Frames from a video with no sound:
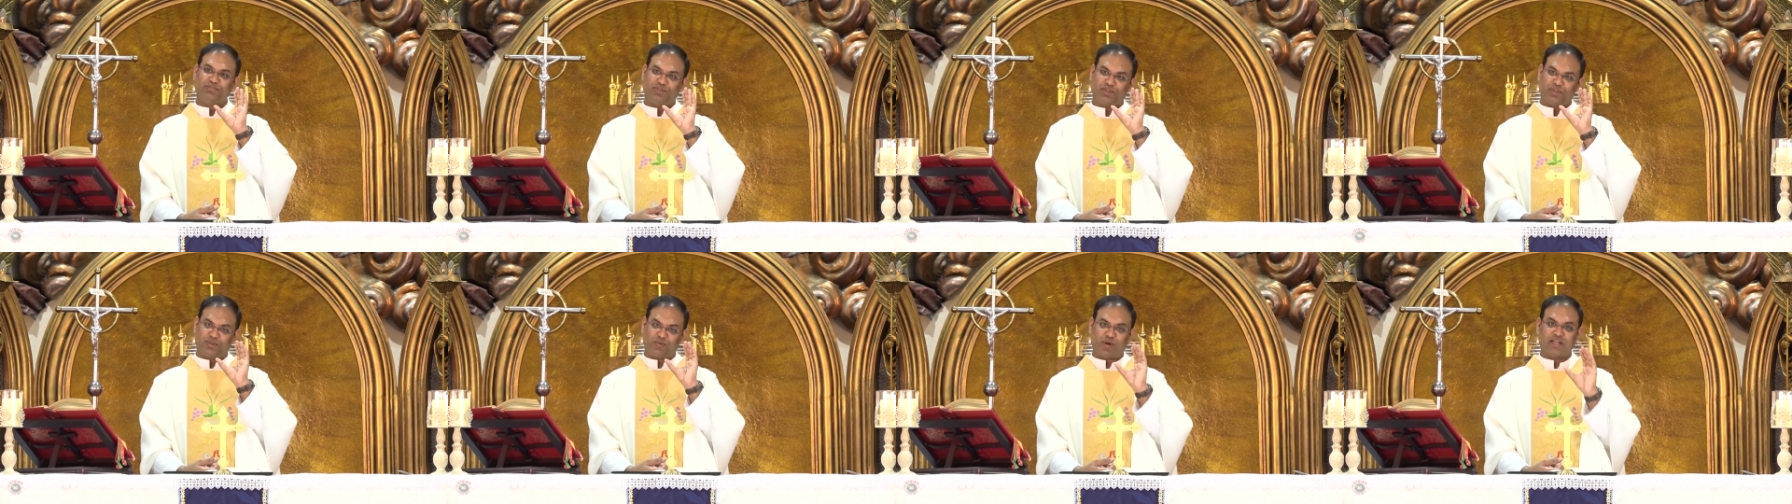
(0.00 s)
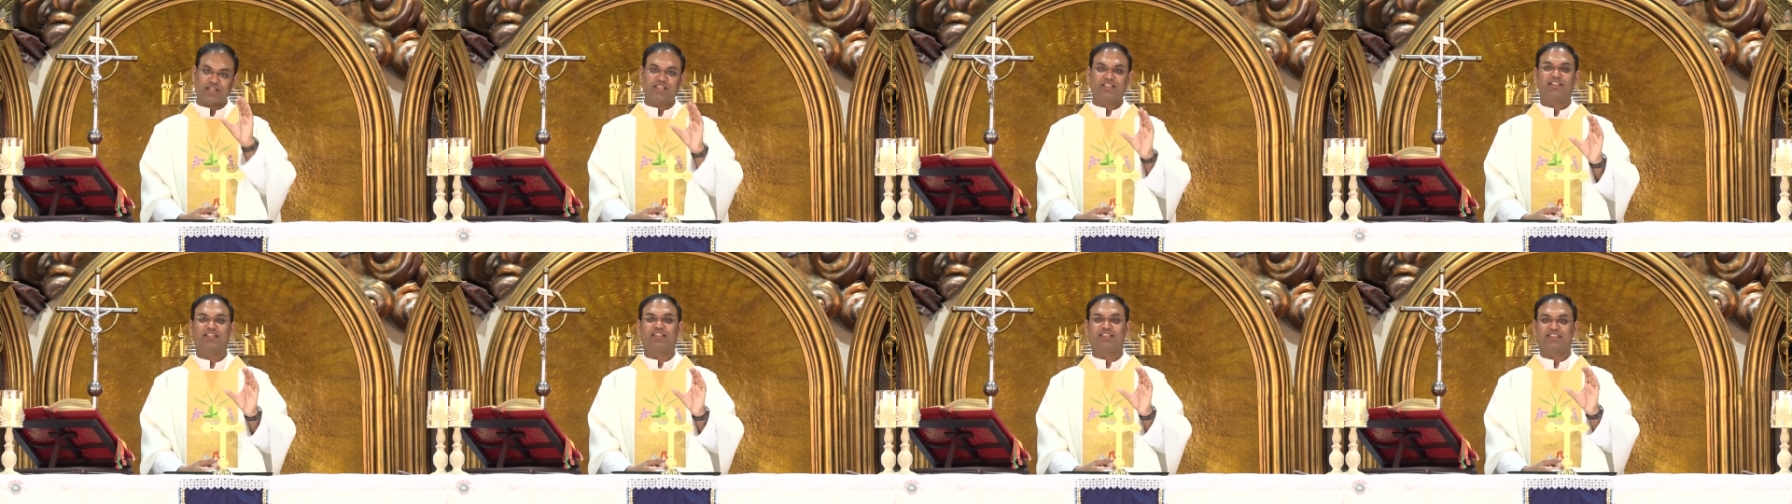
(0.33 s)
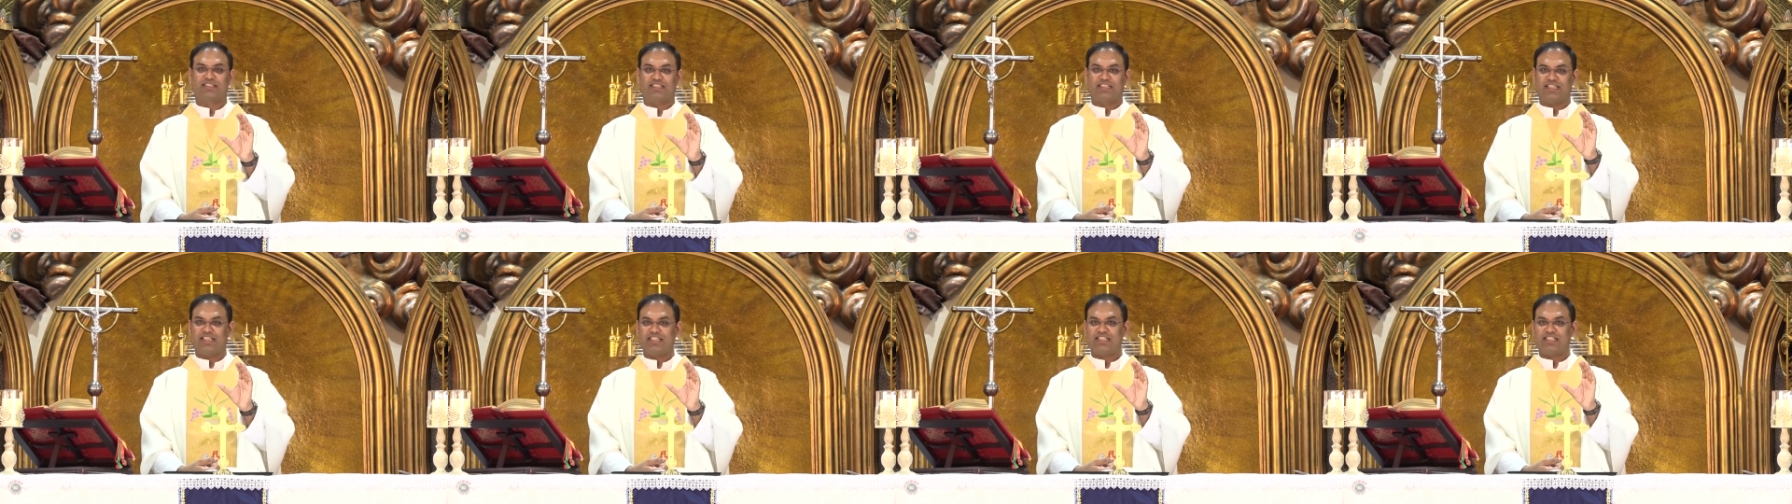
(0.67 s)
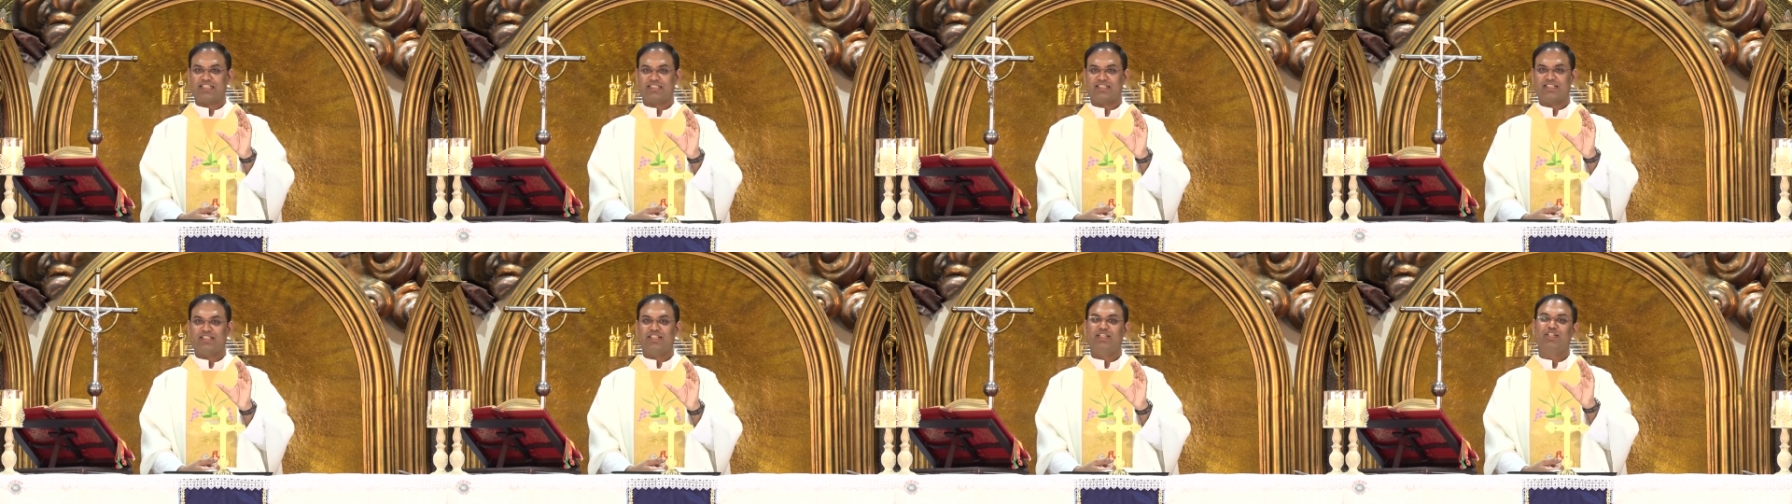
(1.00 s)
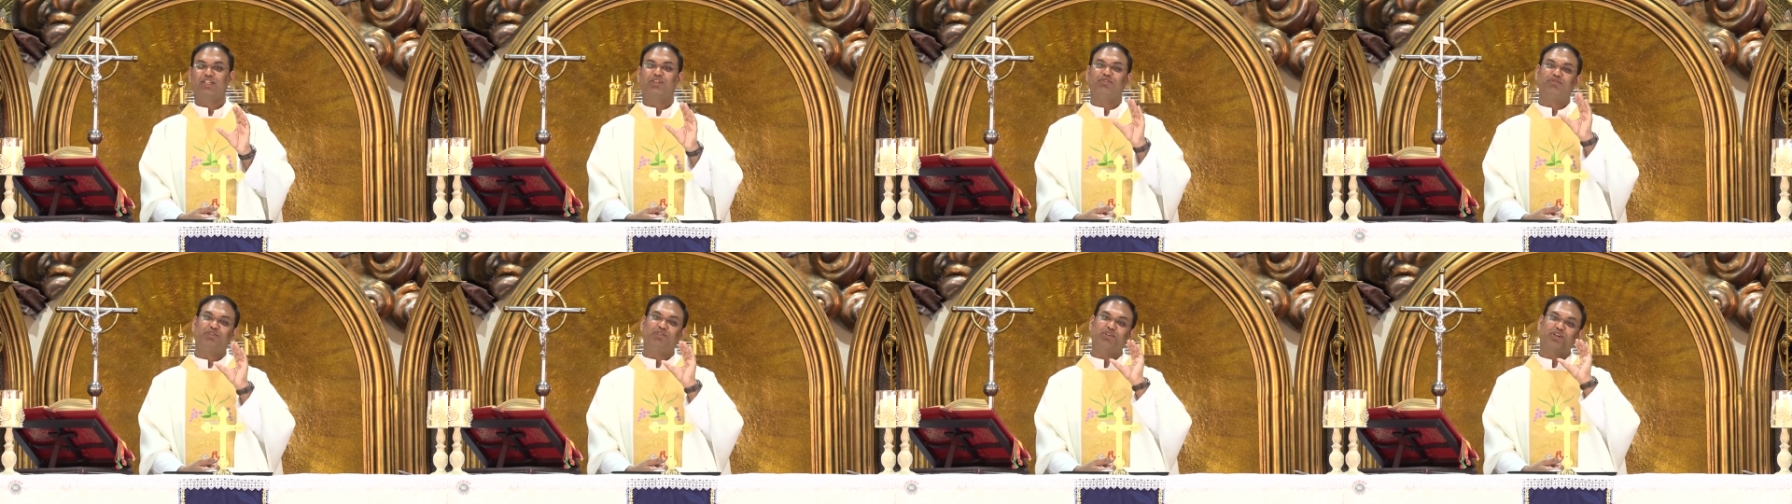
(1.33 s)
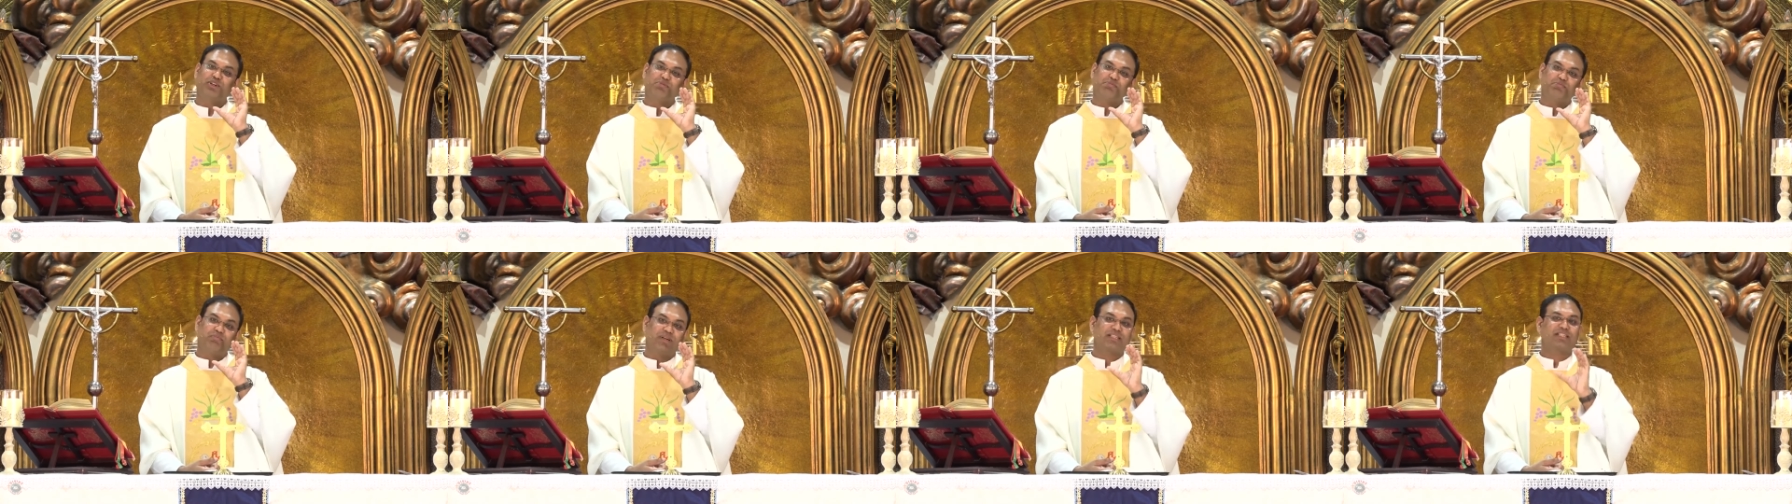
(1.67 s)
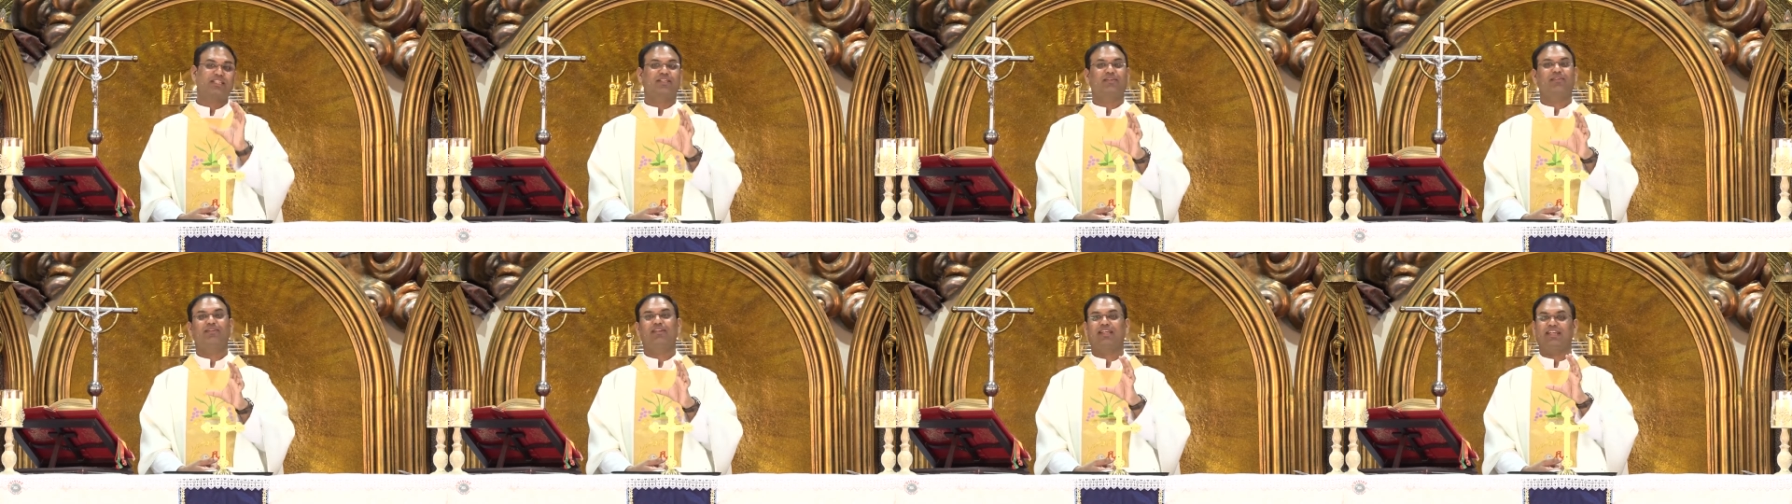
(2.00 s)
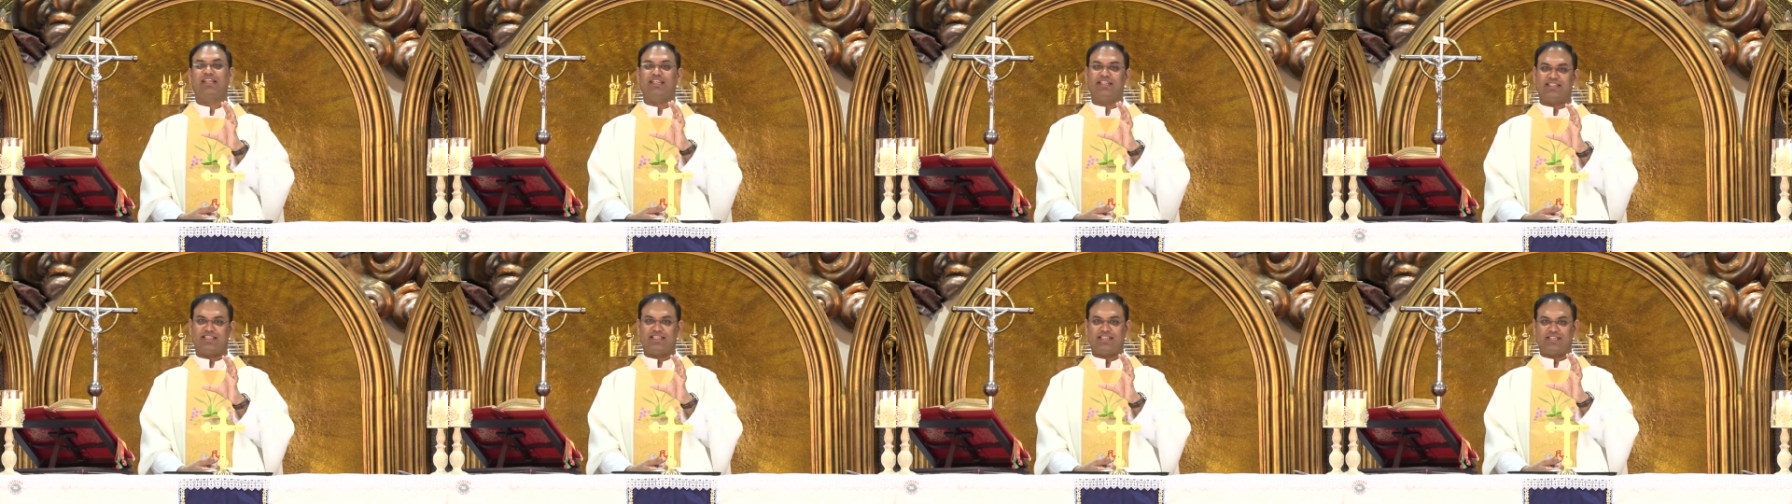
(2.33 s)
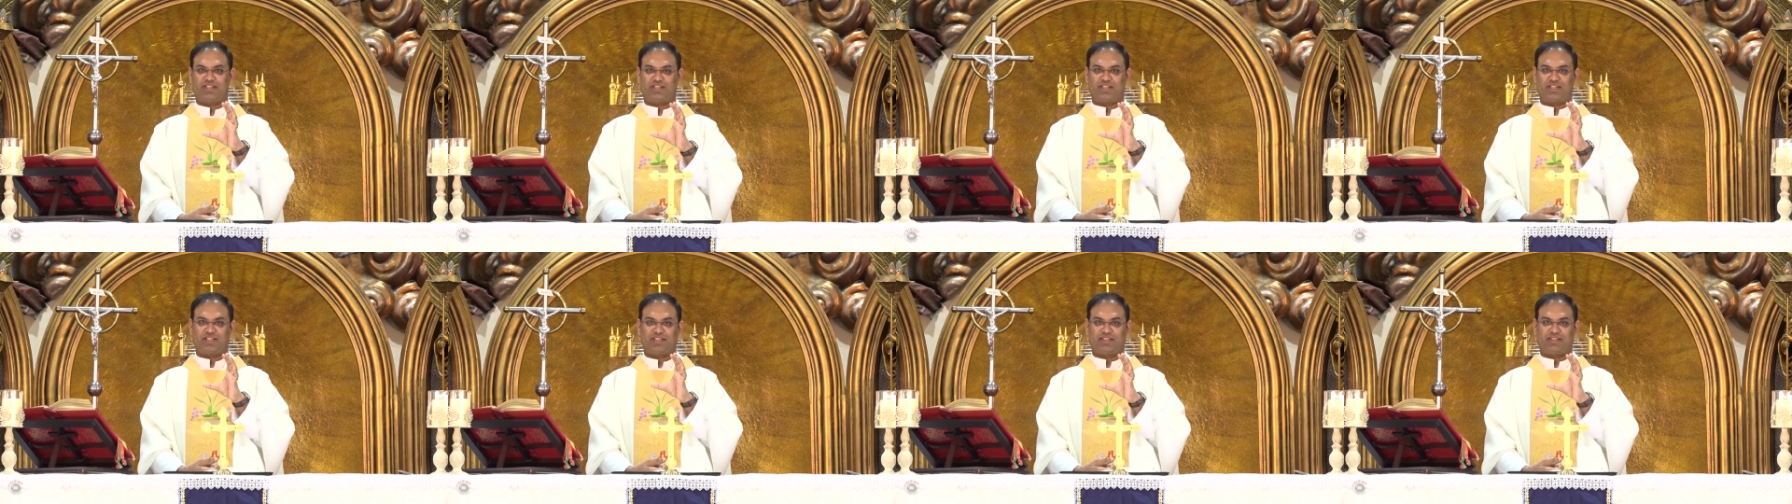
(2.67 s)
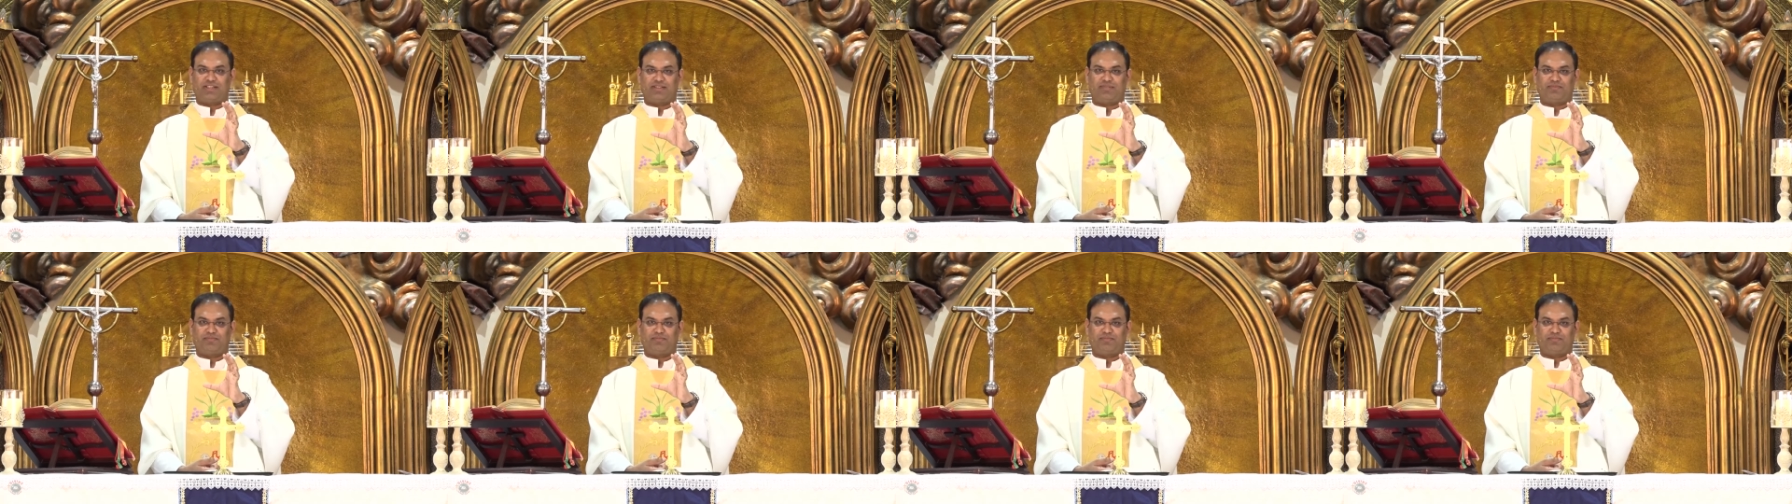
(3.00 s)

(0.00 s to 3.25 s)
for one retreat for a particular intention.